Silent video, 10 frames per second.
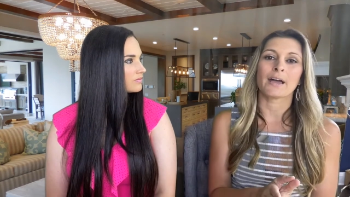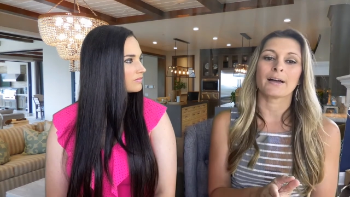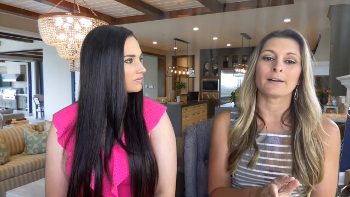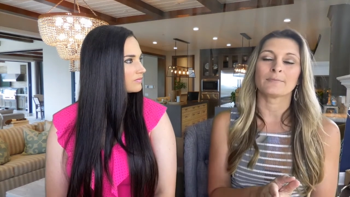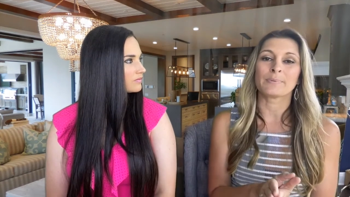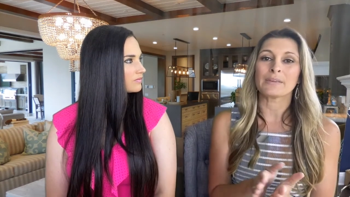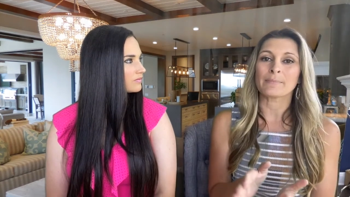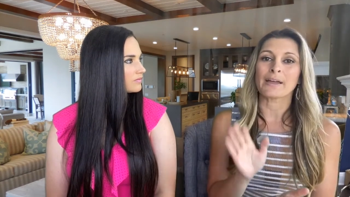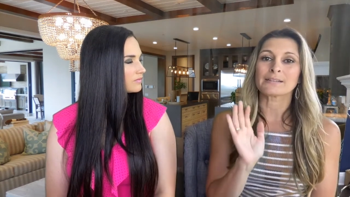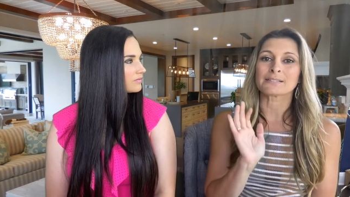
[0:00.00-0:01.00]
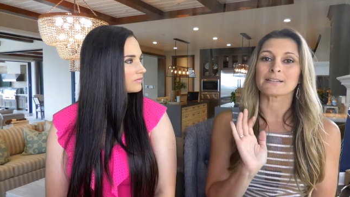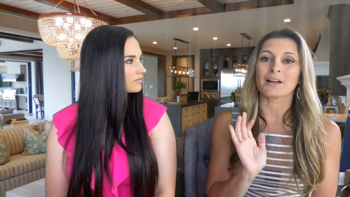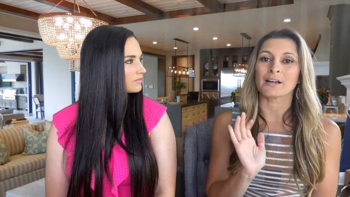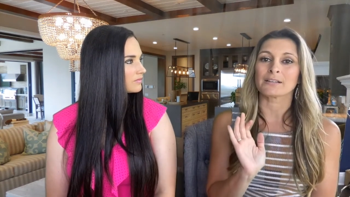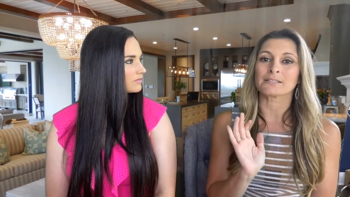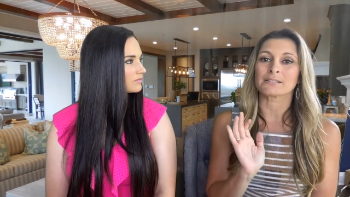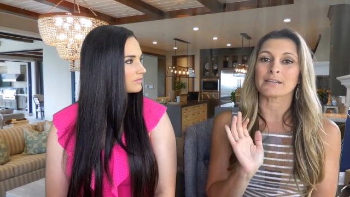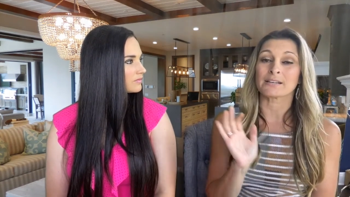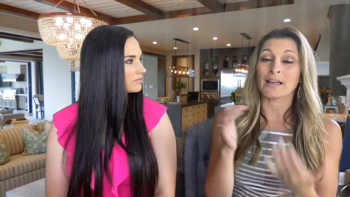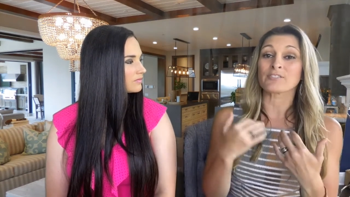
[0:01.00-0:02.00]
Speaker 1: uh, PMI does not,
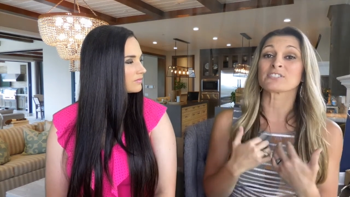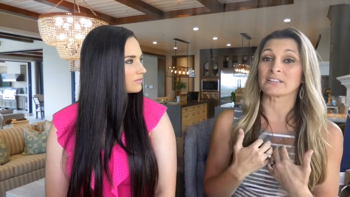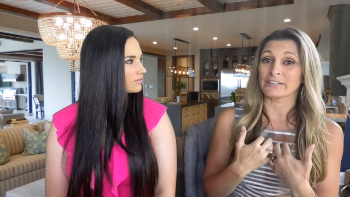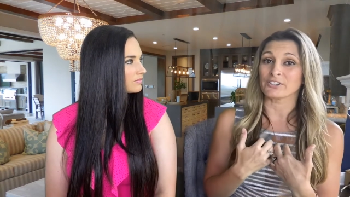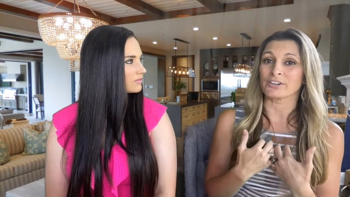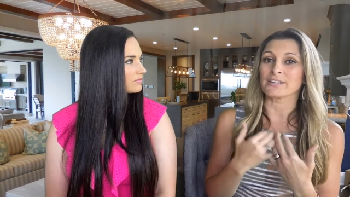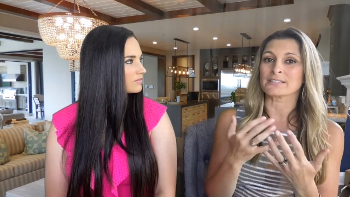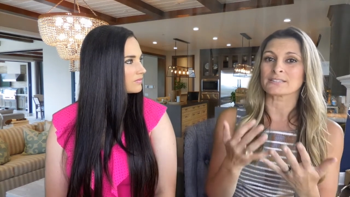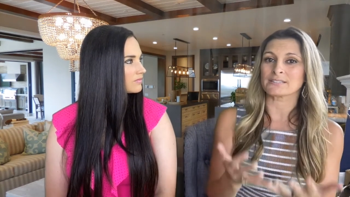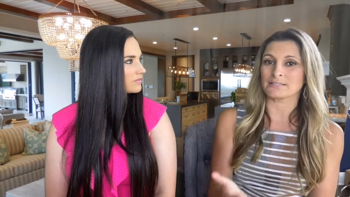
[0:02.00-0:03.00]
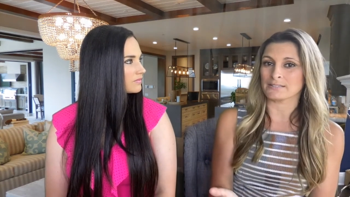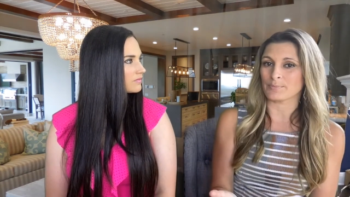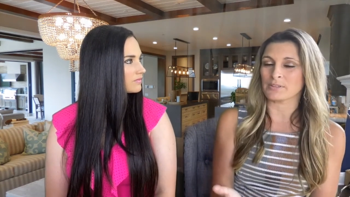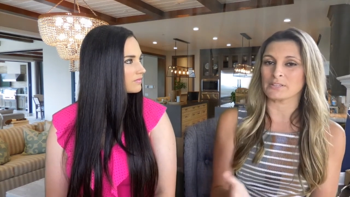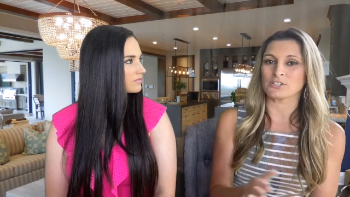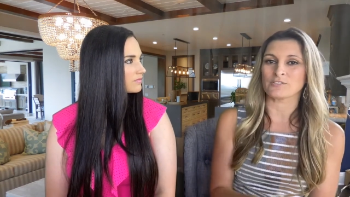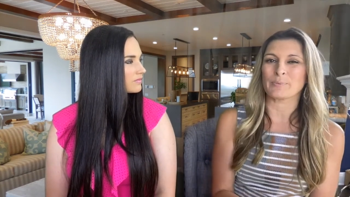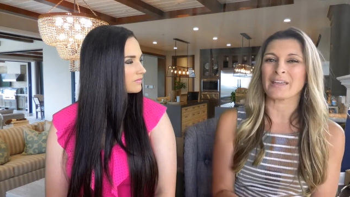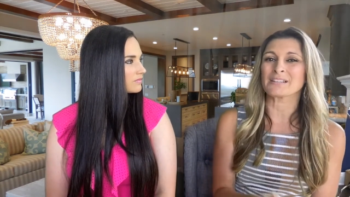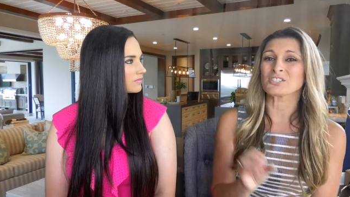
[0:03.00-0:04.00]
it covers the lender. It's something that you have
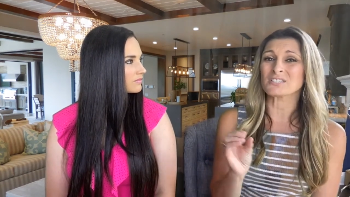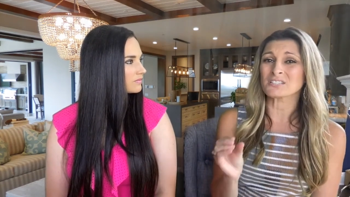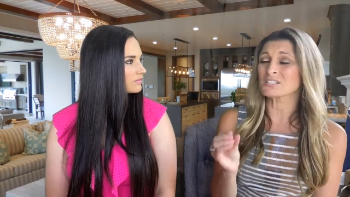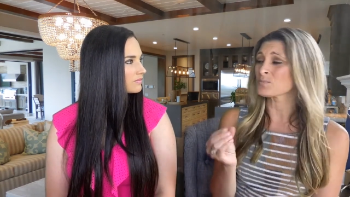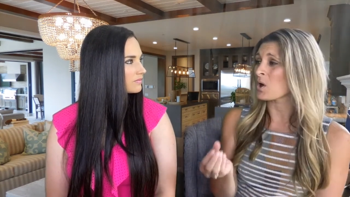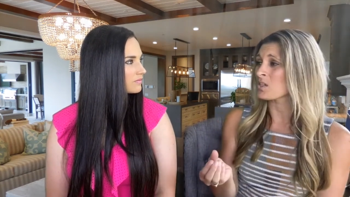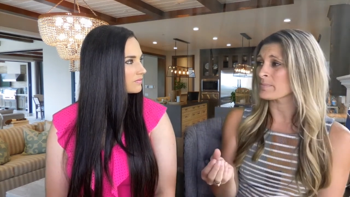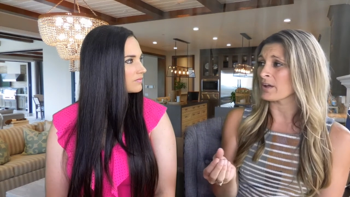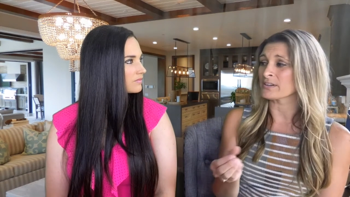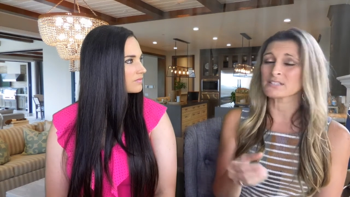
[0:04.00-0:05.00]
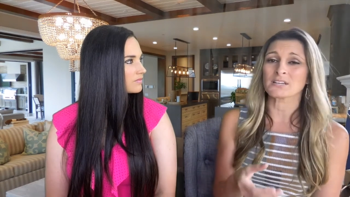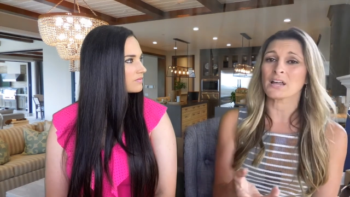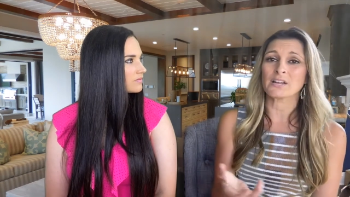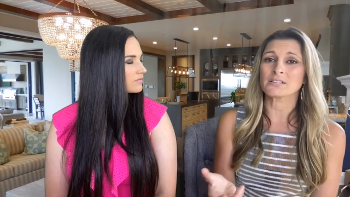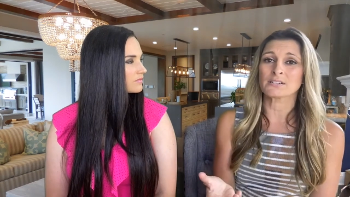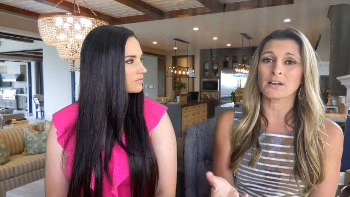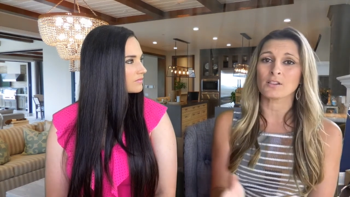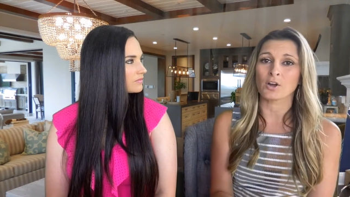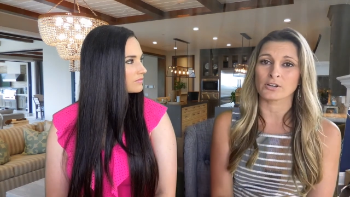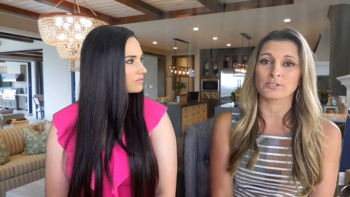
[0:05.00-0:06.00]
to pay. It's just a small amount. It's not, it's
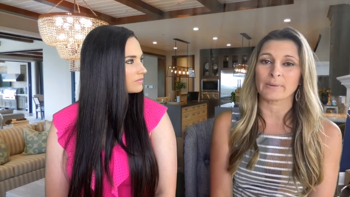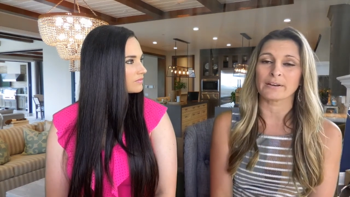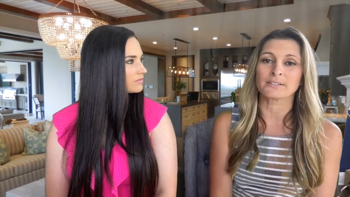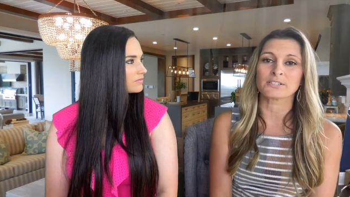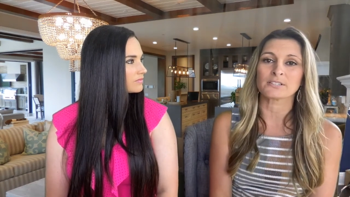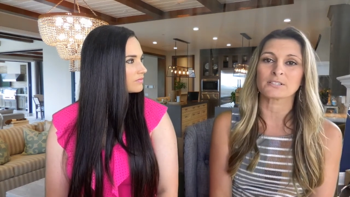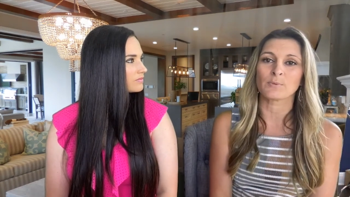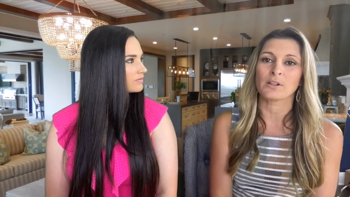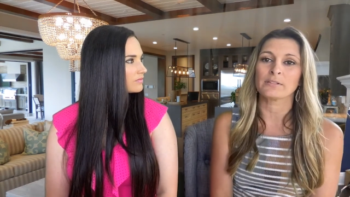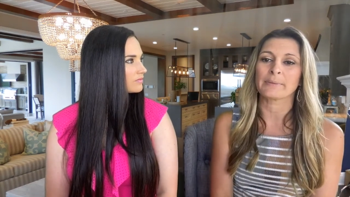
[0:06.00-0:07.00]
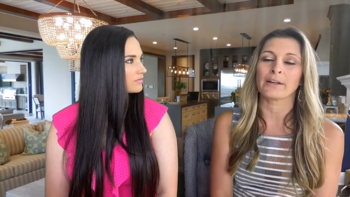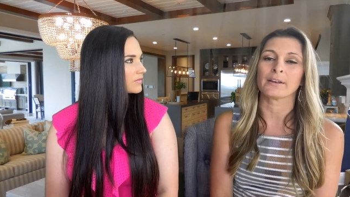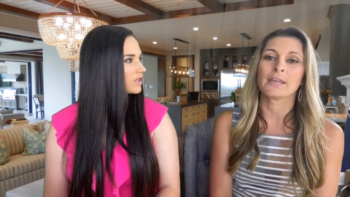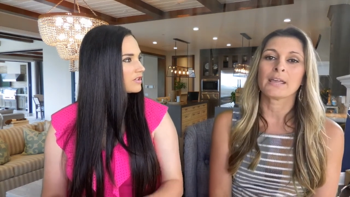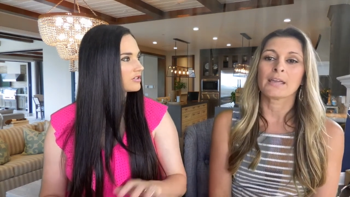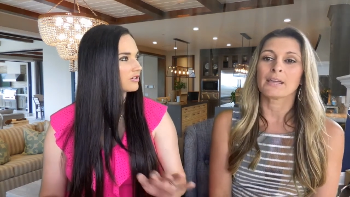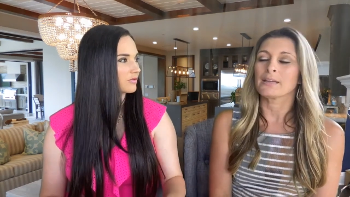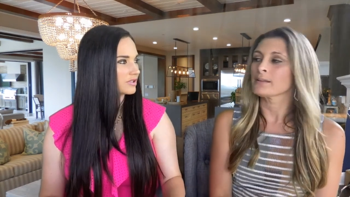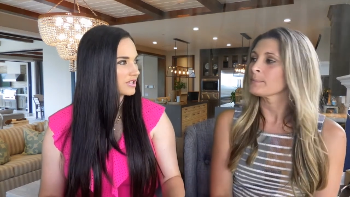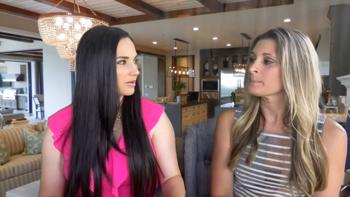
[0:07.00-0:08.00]
not a large
Speaker 2: amount. It's just a small amount. So
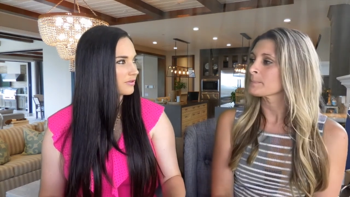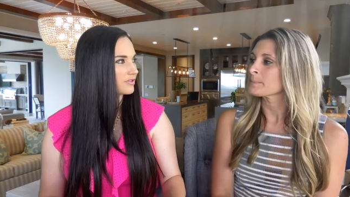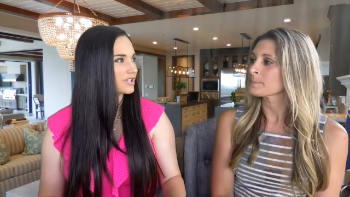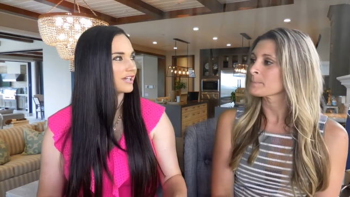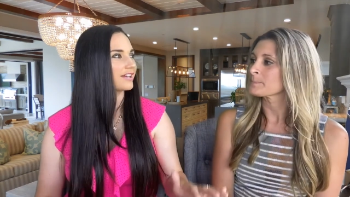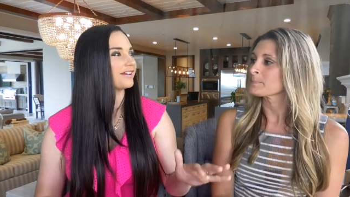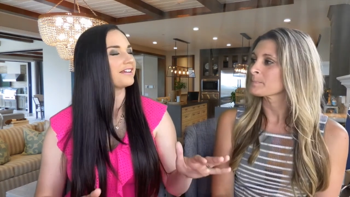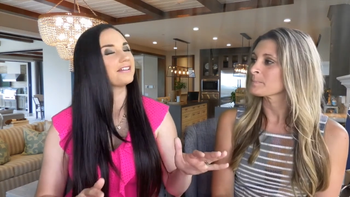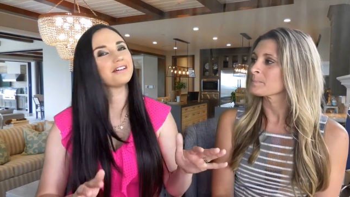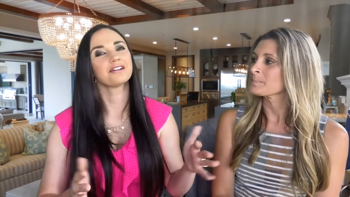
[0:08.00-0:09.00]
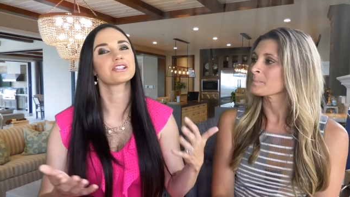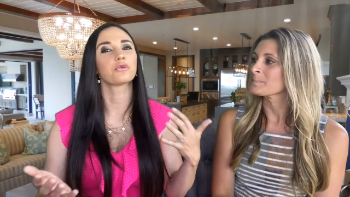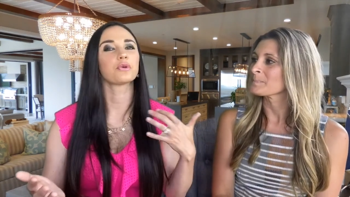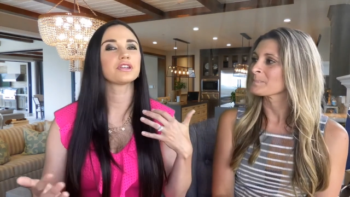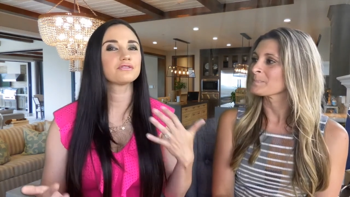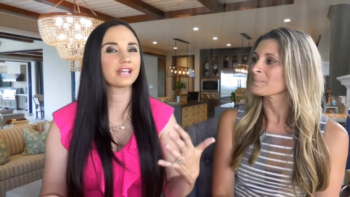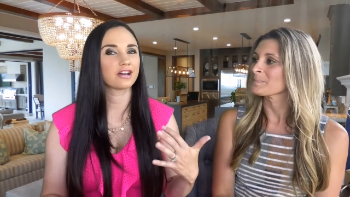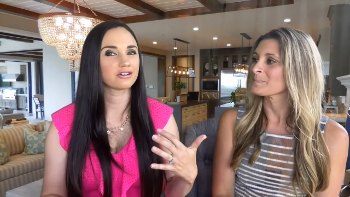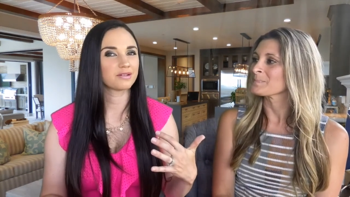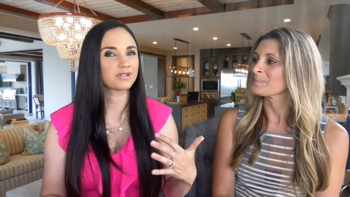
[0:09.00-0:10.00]
I'm going to stop you for a second. And so we use
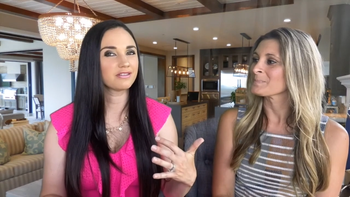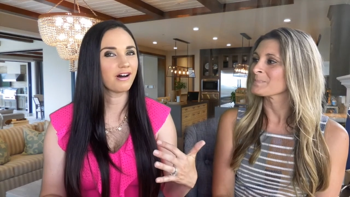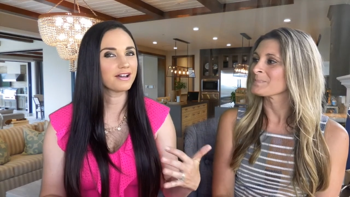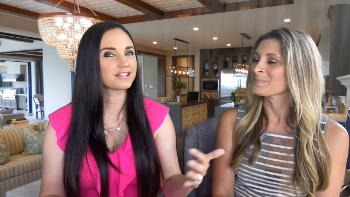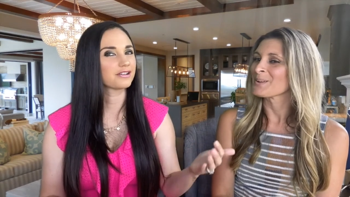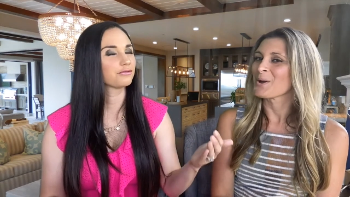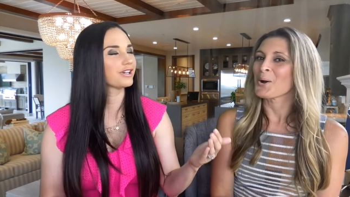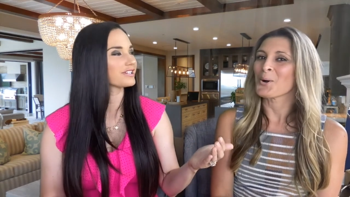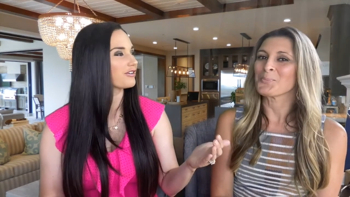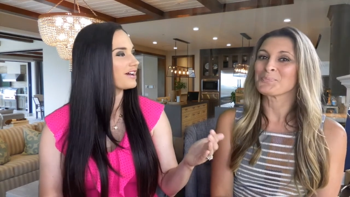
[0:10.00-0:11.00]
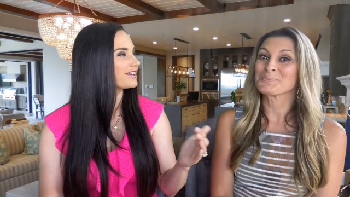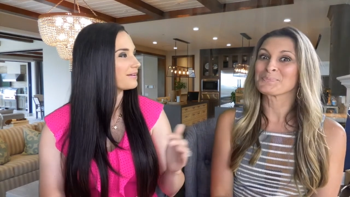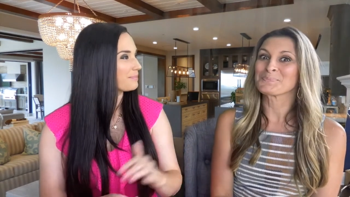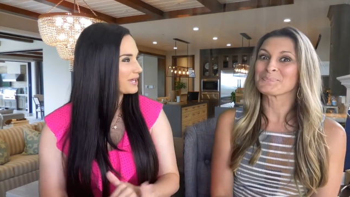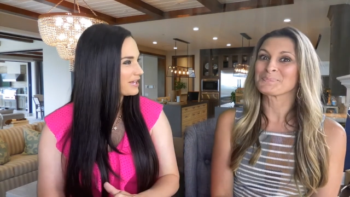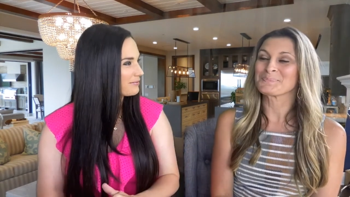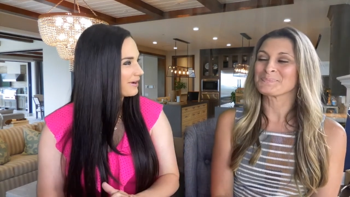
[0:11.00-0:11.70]
acronyms a lot. So let's go mm-hmm. ahead and